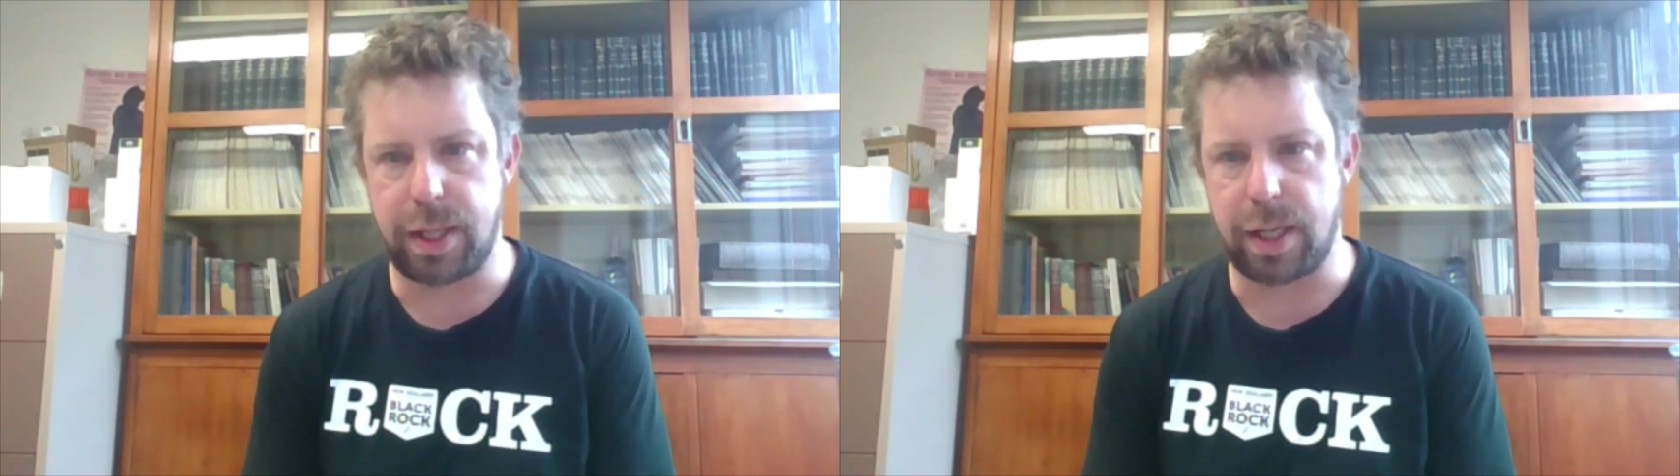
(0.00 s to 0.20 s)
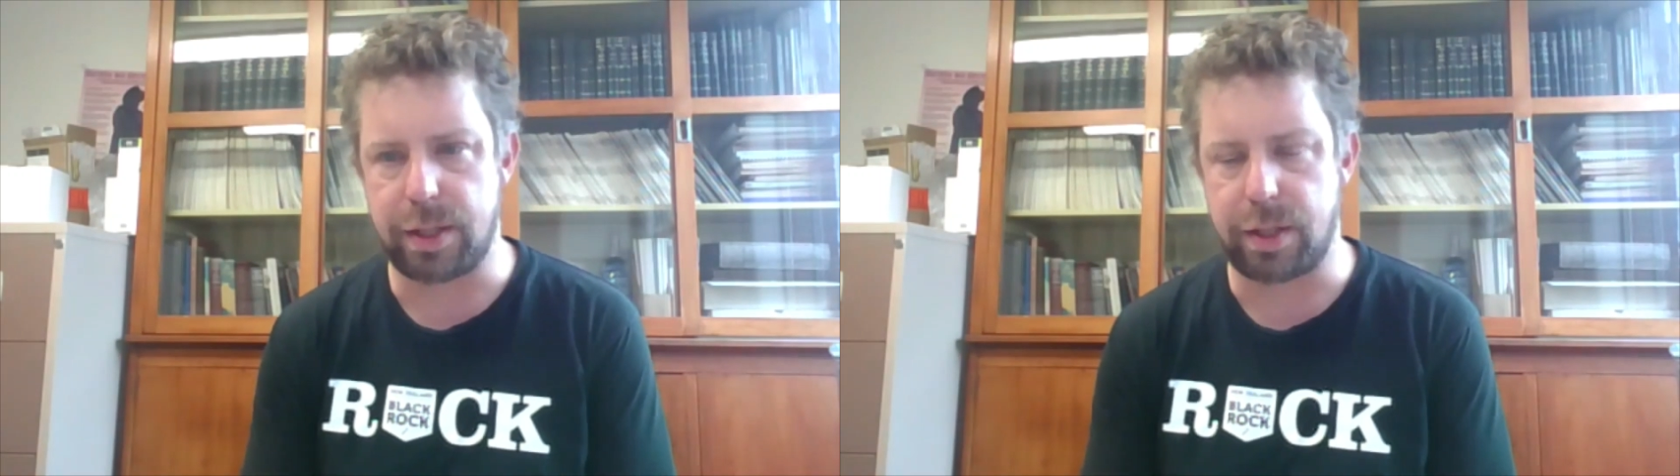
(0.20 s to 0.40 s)

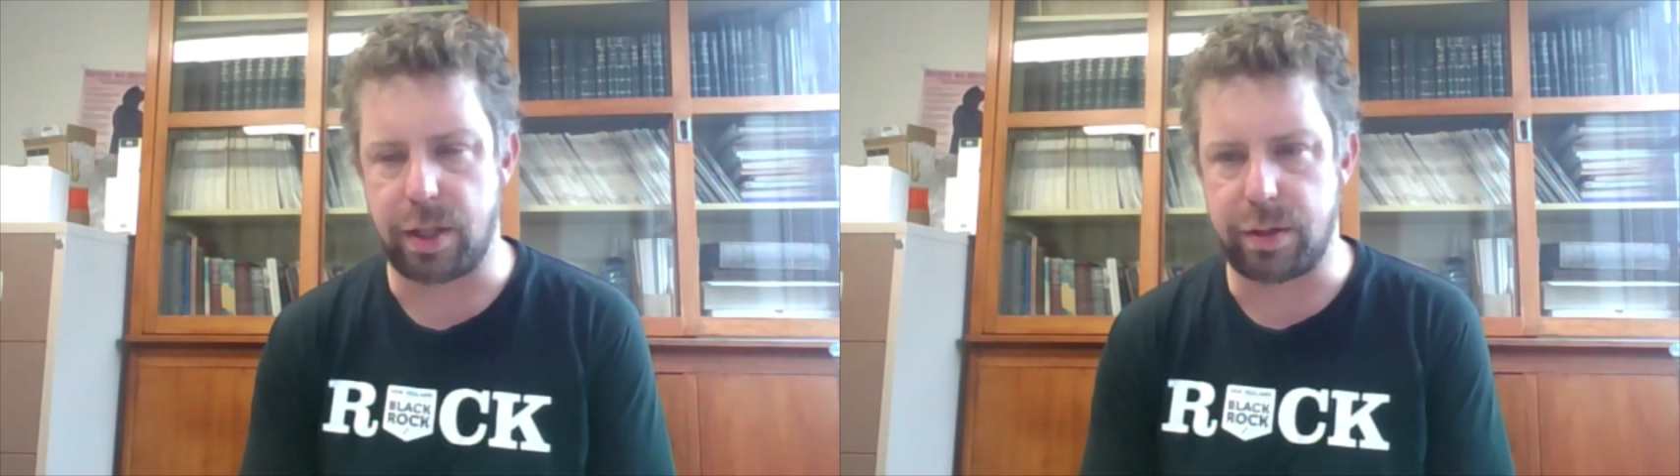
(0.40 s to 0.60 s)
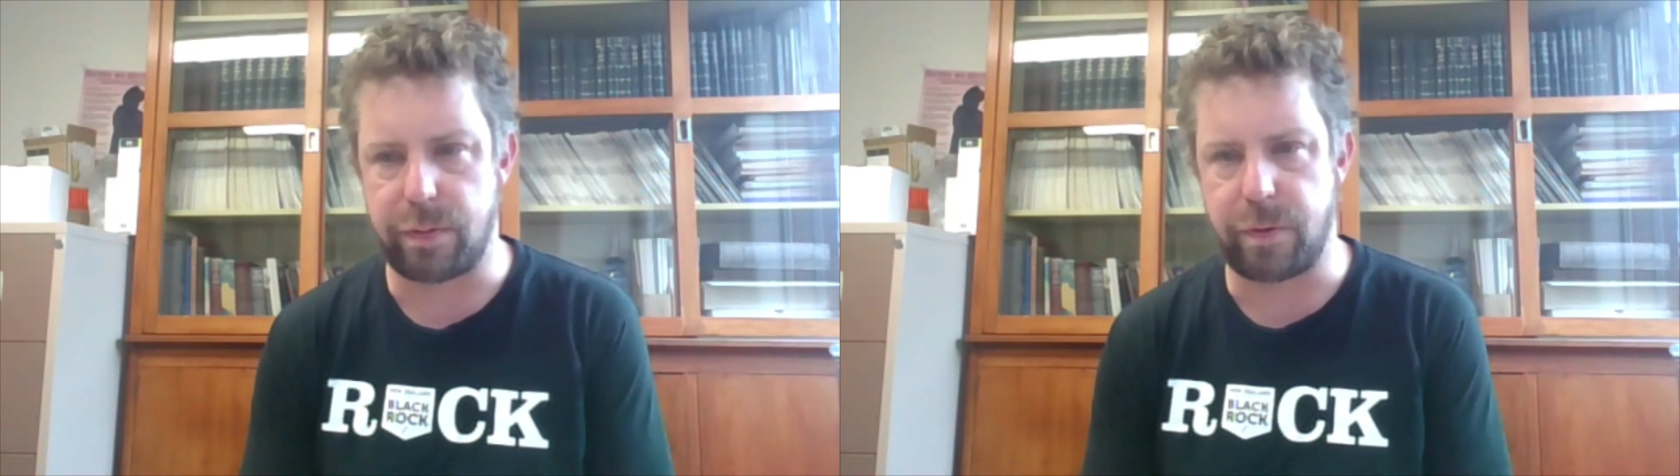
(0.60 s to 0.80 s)

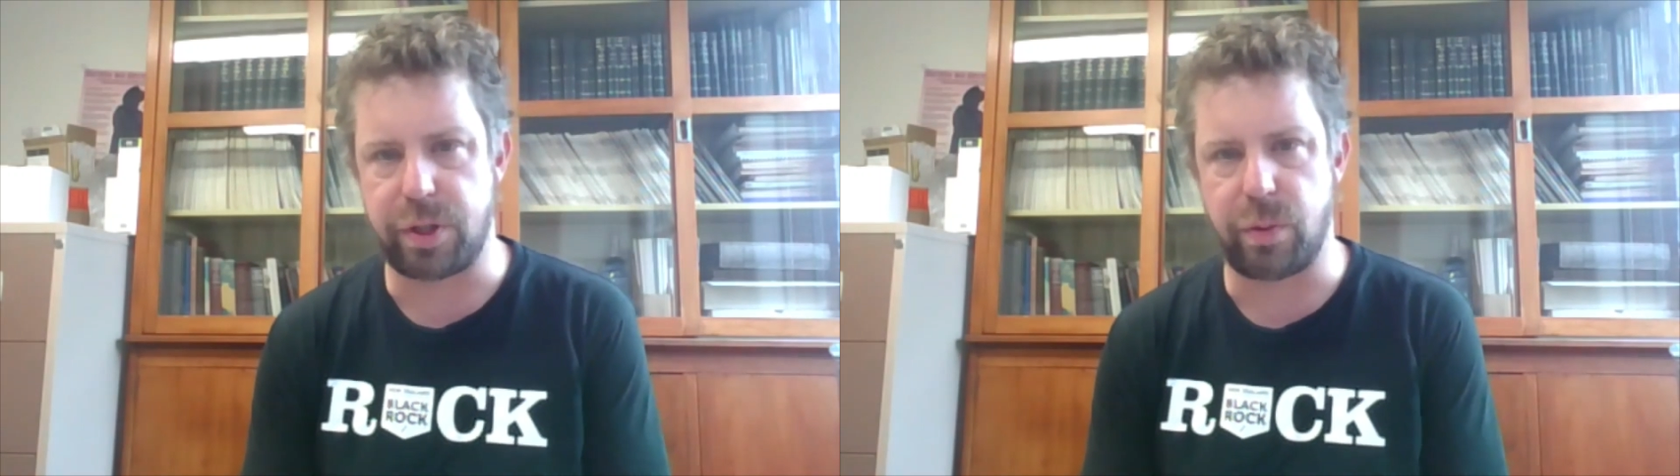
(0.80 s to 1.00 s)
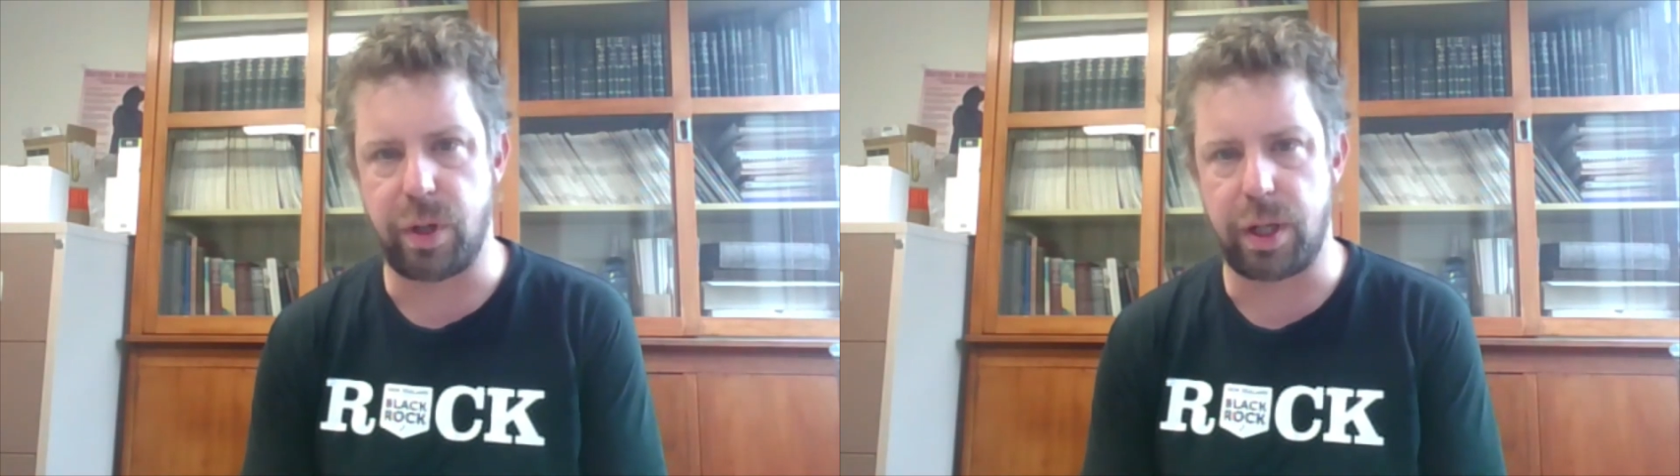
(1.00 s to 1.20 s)
downside to
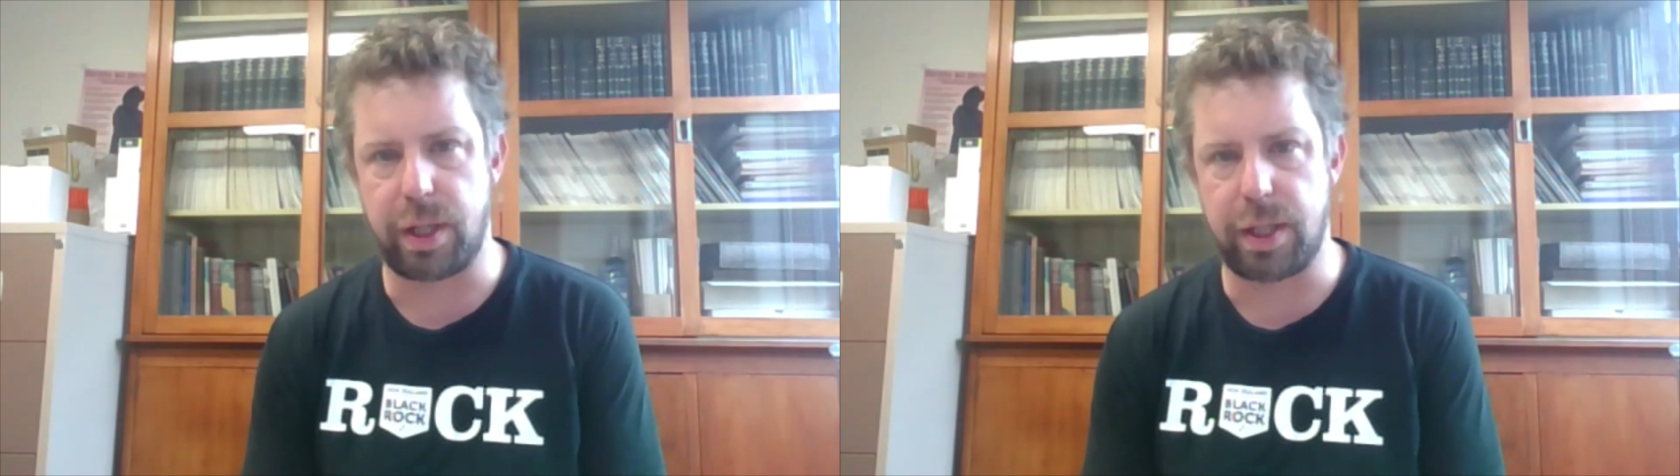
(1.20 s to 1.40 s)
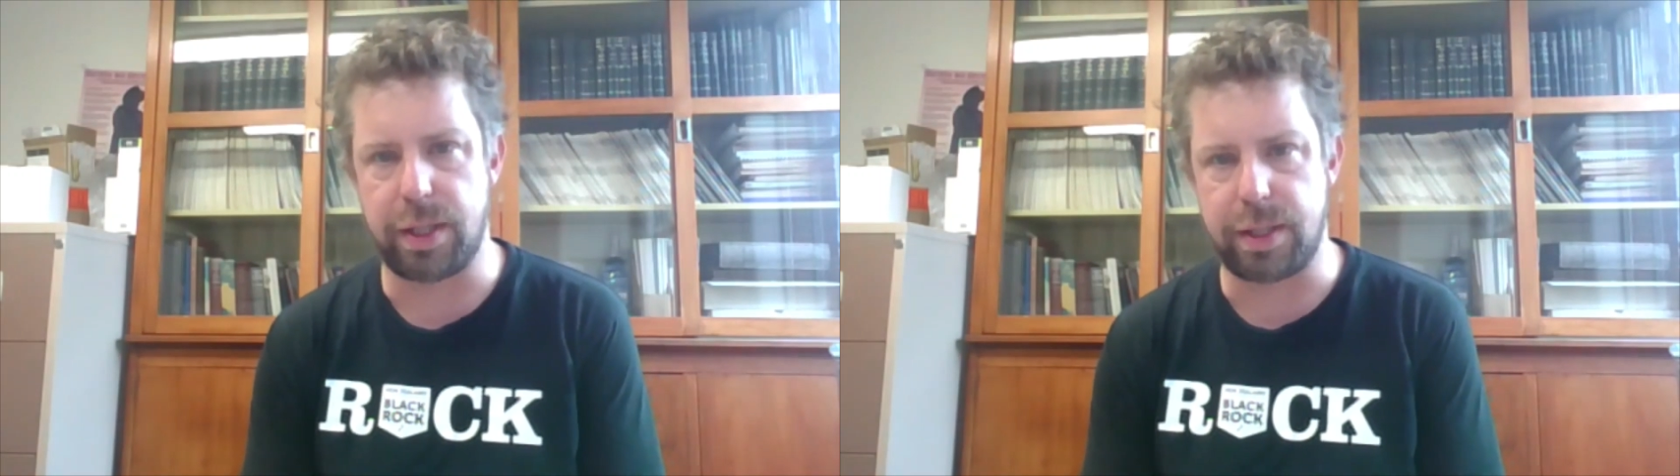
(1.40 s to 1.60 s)
fresh work
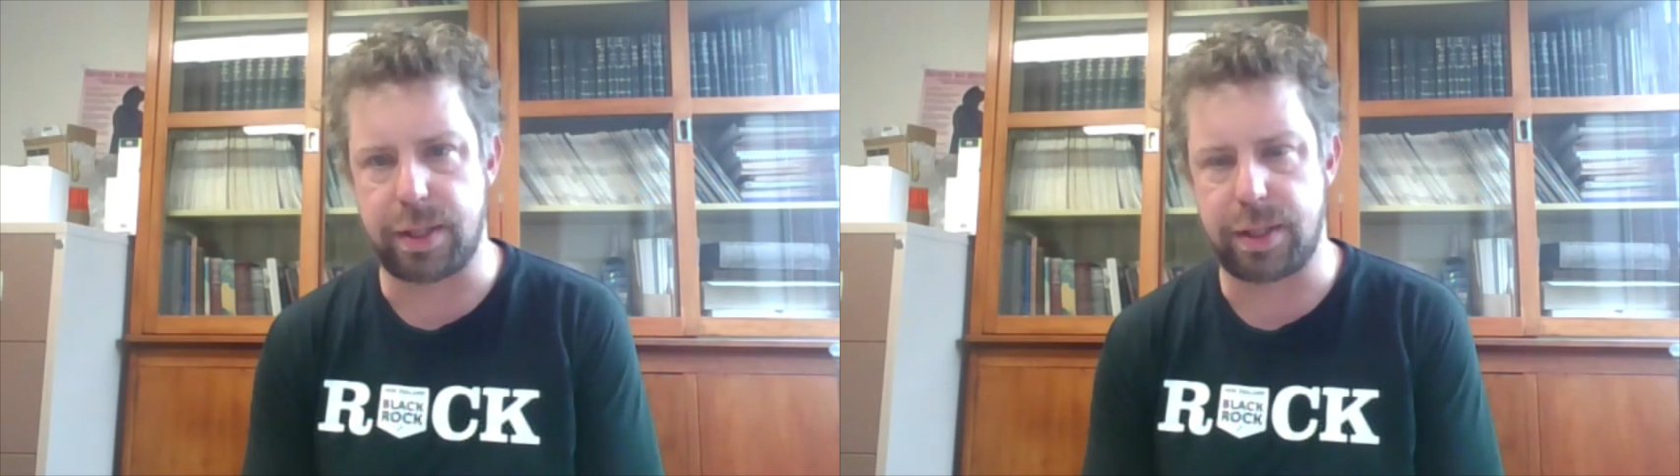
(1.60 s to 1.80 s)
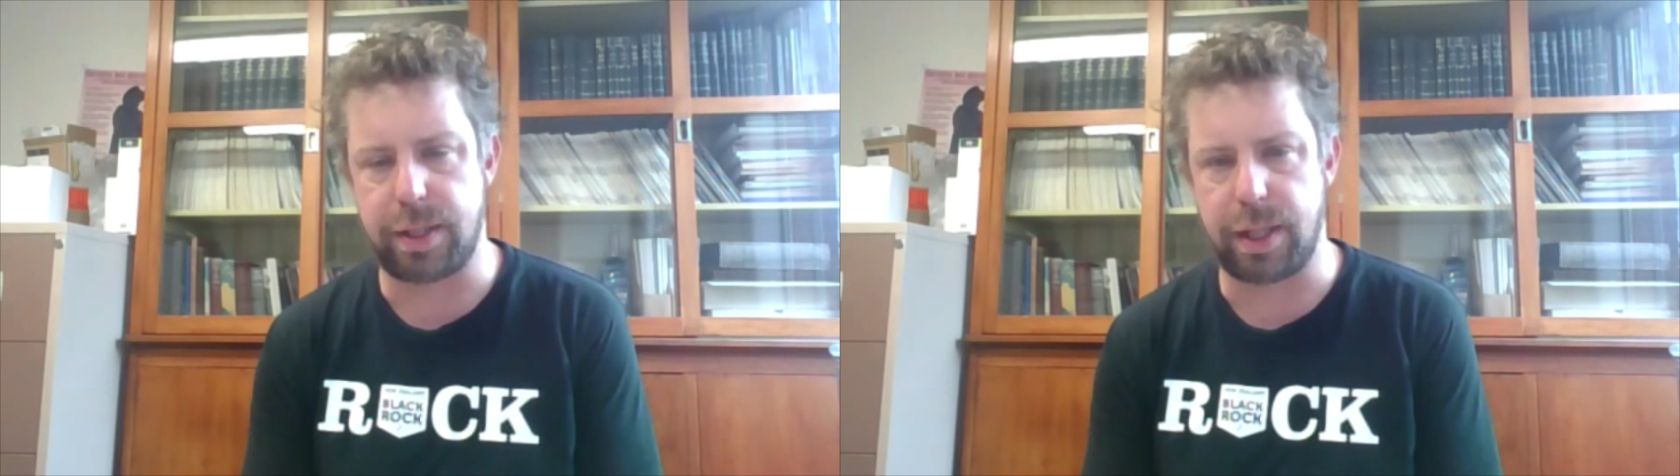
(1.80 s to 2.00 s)

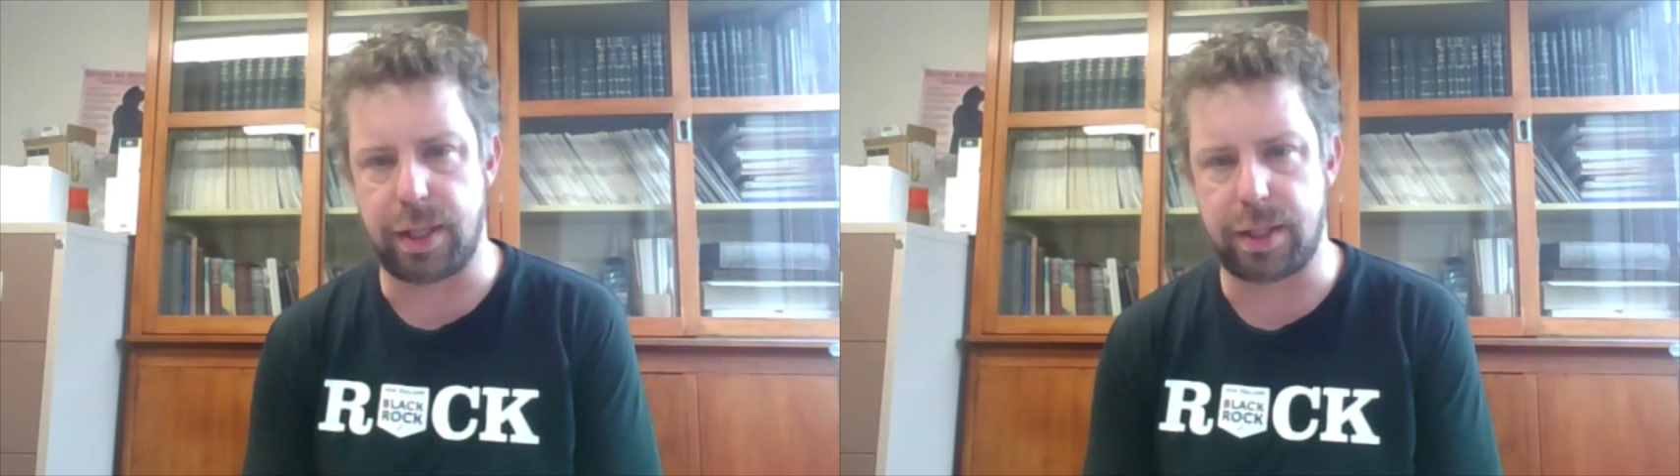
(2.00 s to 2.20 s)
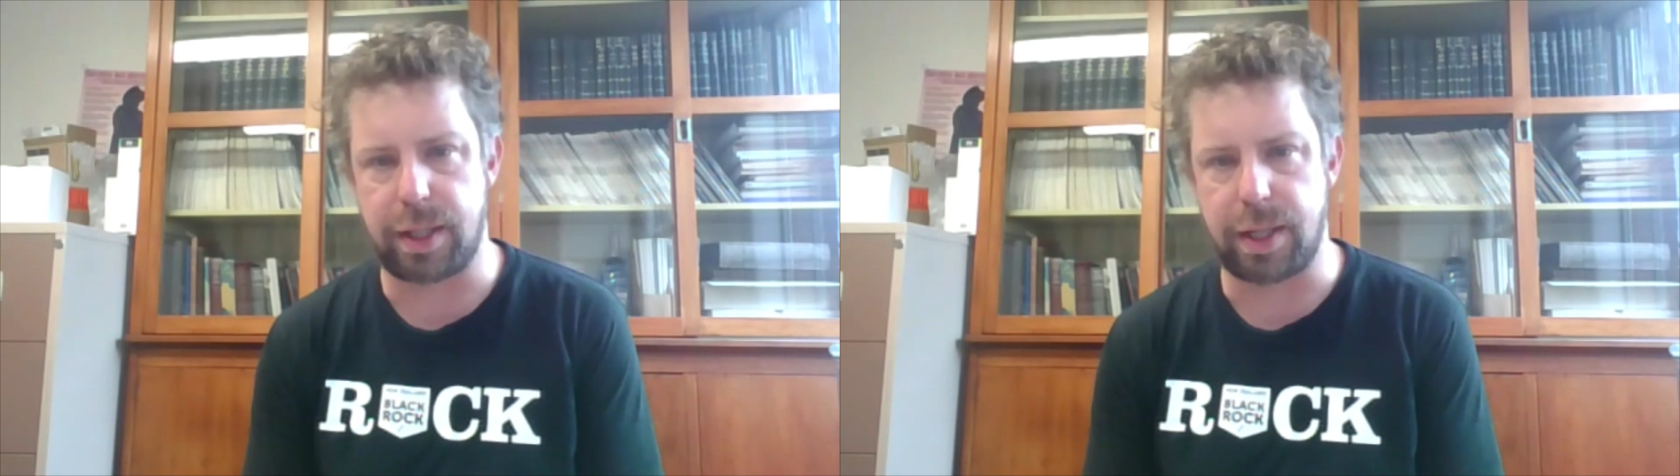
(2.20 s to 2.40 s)
is that